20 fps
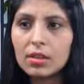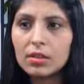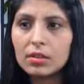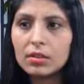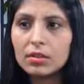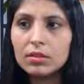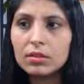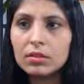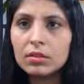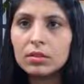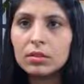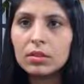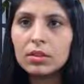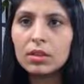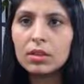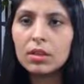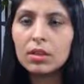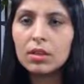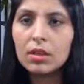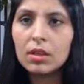the
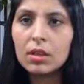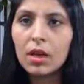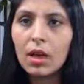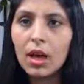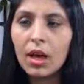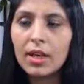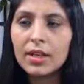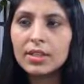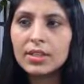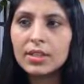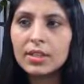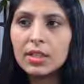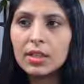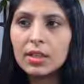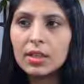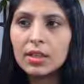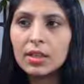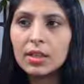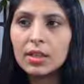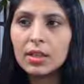
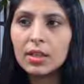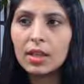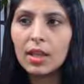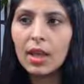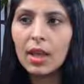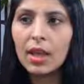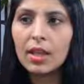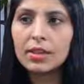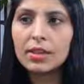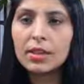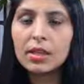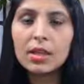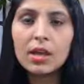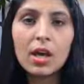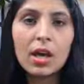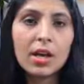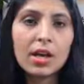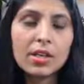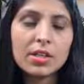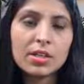ID and the
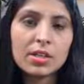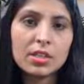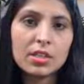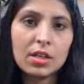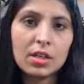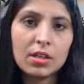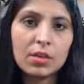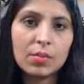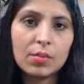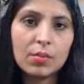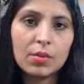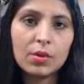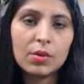current time.